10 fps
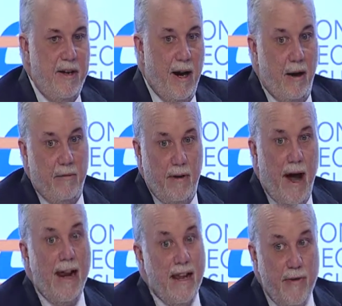Now,
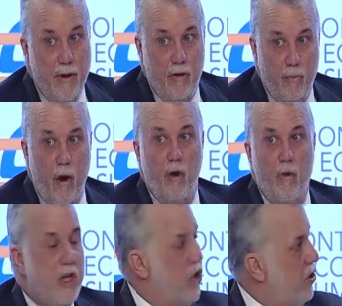I live in a small
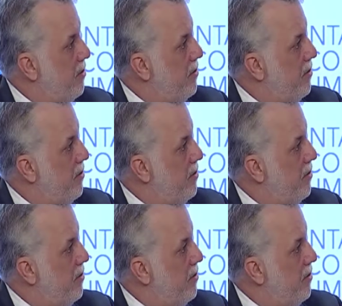region,